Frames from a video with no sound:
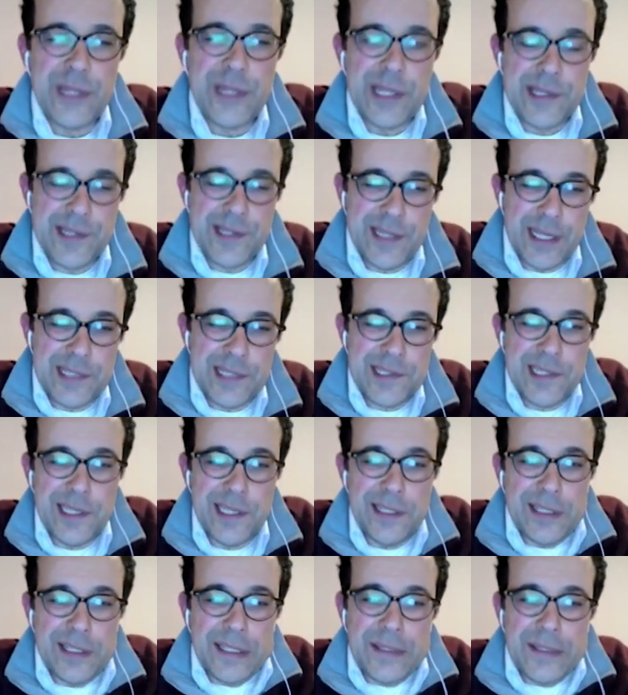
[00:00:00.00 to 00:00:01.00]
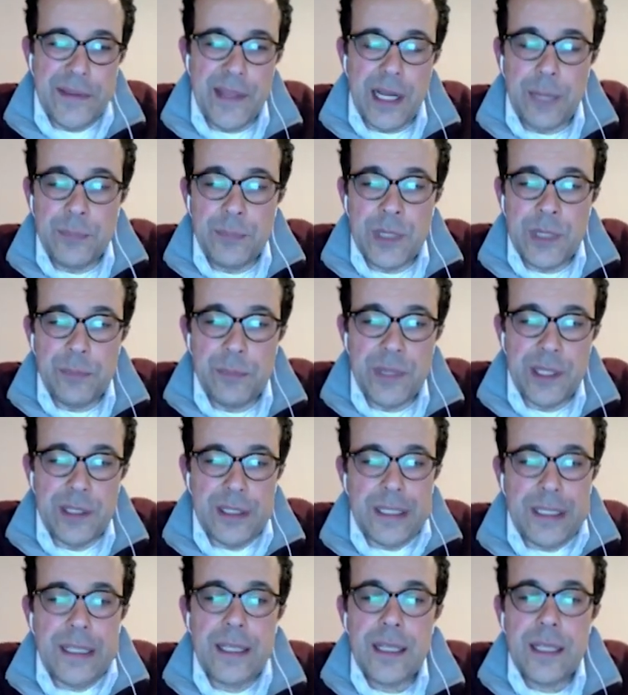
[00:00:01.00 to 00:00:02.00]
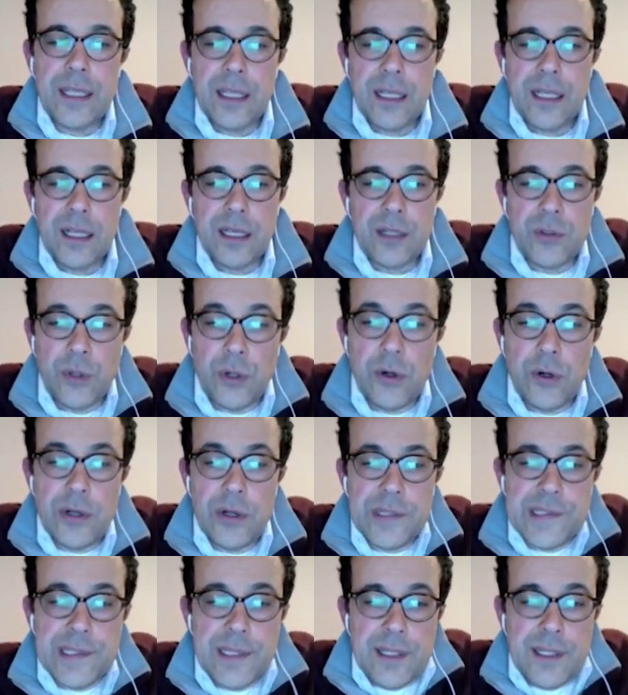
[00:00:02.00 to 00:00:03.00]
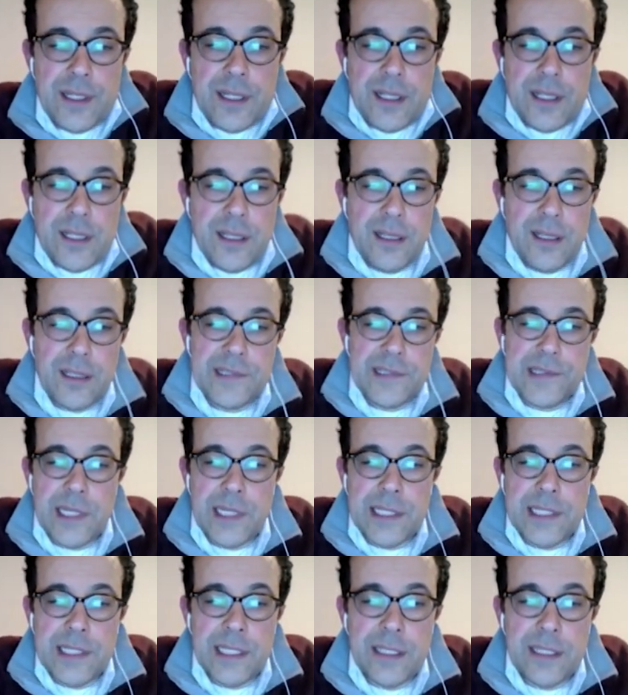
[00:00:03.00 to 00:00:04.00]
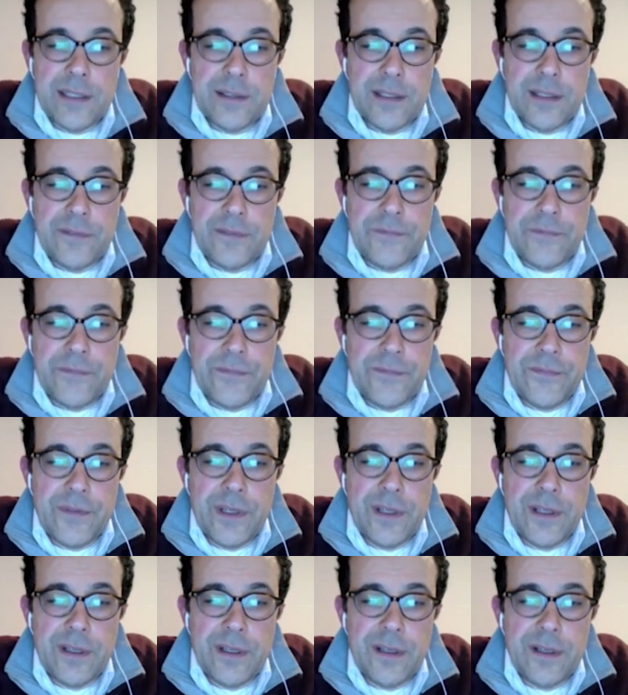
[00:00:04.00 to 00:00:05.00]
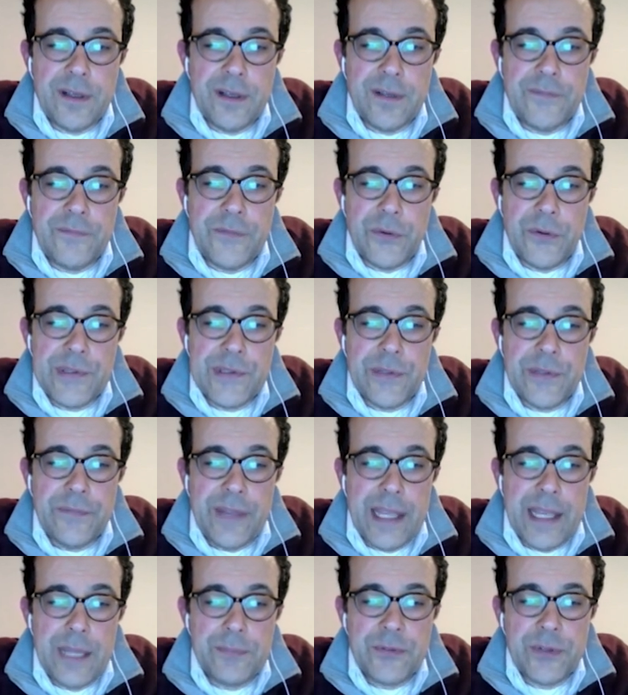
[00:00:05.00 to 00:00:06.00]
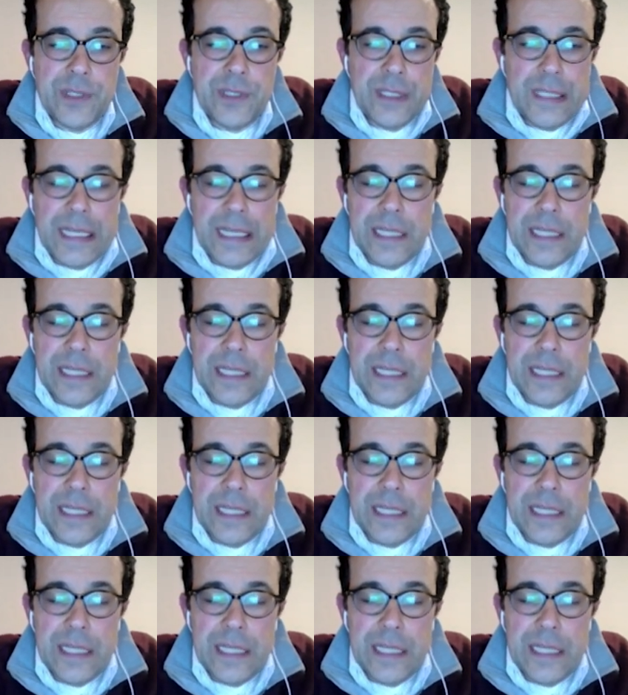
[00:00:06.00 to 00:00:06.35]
discussed in the upcoming course starting 1st of April.